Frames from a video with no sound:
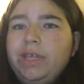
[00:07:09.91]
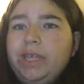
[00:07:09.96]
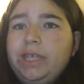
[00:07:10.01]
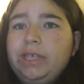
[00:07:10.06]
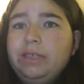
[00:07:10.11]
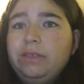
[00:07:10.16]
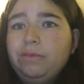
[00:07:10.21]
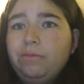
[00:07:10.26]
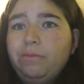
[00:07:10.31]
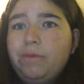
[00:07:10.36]

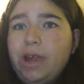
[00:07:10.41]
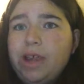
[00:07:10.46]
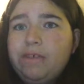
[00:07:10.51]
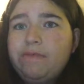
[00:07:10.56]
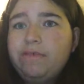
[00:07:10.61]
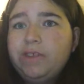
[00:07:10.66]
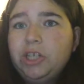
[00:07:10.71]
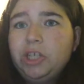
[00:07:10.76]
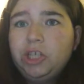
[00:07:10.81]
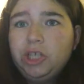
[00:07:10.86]
his
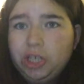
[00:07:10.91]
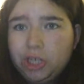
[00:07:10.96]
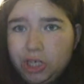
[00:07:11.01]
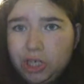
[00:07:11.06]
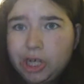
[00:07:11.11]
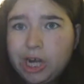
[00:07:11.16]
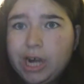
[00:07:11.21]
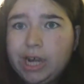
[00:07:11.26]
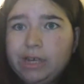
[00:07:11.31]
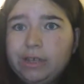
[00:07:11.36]
wife and
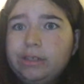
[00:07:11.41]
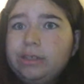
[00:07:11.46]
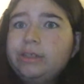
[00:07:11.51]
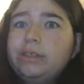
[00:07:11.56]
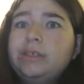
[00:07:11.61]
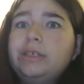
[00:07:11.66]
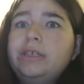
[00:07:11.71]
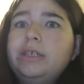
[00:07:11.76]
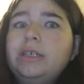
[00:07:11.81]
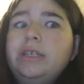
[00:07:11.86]

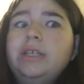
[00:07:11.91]
child.